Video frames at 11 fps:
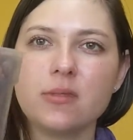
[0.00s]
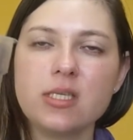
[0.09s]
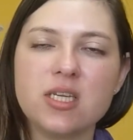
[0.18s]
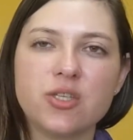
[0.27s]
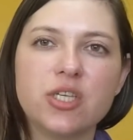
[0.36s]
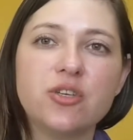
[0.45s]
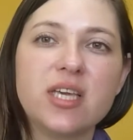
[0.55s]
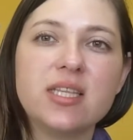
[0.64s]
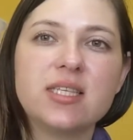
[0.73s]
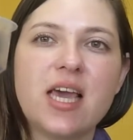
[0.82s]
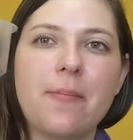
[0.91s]
So as you can
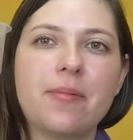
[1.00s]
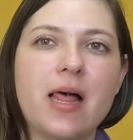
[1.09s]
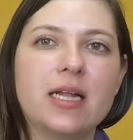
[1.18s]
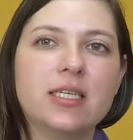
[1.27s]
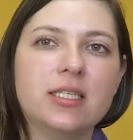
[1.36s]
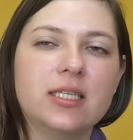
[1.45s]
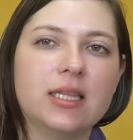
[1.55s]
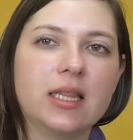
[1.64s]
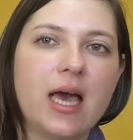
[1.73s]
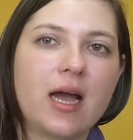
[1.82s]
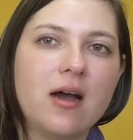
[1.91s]
see, I planted it in
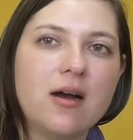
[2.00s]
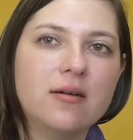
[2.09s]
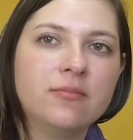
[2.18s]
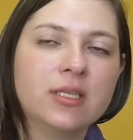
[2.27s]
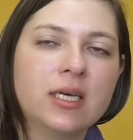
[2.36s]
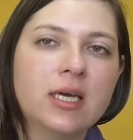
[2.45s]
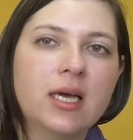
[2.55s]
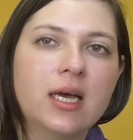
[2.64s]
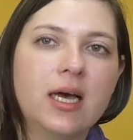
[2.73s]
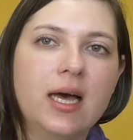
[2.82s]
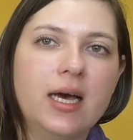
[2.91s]
leca,
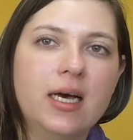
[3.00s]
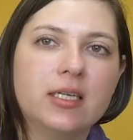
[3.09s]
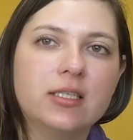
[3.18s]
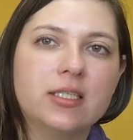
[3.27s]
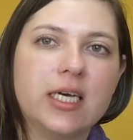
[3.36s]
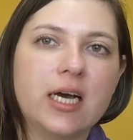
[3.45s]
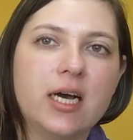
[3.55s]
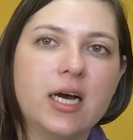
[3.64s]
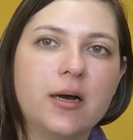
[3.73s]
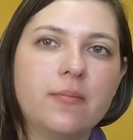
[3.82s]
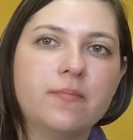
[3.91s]
and
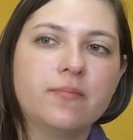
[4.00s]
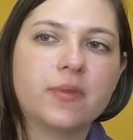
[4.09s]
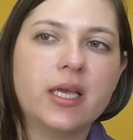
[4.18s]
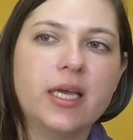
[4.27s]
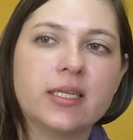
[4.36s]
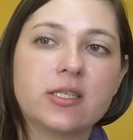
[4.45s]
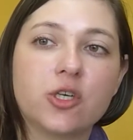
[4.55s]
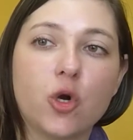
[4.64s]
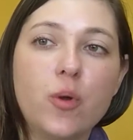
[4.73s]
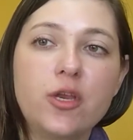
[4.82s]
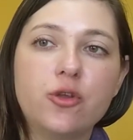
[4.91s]
it's
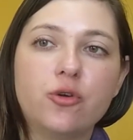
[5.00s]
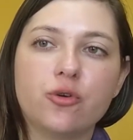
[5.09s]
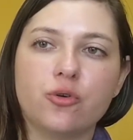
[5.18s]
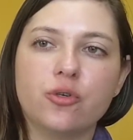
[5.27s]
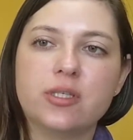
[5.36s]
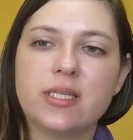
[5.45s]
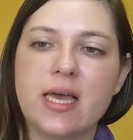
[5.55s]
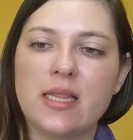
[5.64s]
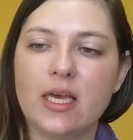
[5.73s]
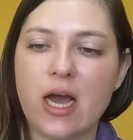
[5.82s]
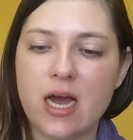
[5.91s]
growing new roots,
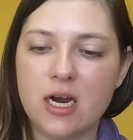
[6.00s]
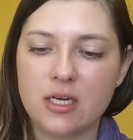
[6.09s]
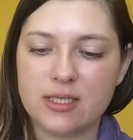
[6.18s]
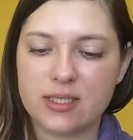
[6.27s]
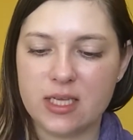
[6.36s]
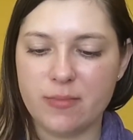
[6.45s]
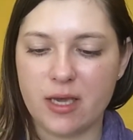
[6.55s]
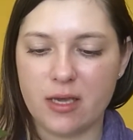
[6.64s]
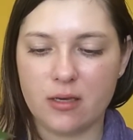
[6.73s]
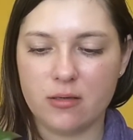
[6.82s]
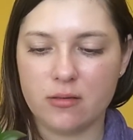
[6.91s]
and
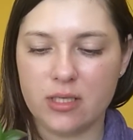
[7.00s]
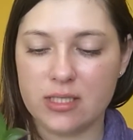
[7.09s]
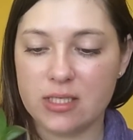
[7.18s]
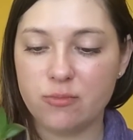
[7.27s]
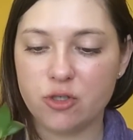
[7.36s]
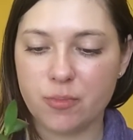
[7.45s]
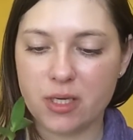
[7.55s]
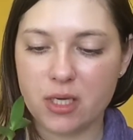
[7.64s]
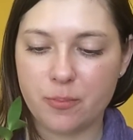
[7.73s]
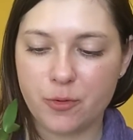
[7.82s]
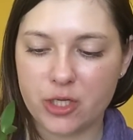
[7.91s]
they seem to
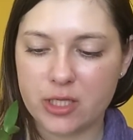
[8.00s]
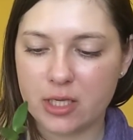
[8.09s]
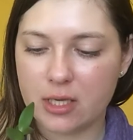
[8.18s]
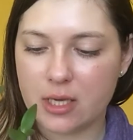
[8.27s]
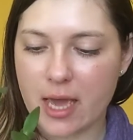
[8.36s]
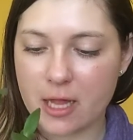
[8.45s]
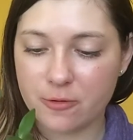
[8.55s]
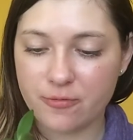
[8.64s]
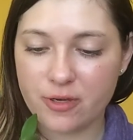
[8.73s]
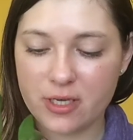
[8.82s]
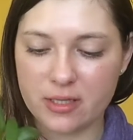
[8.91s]
be pretty
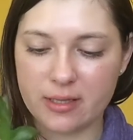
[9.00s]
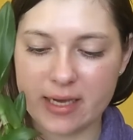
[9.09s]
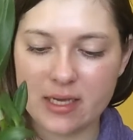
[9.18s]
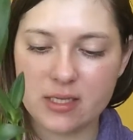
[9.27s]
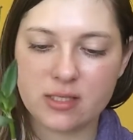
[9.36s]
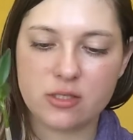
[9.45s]
healthy and nice.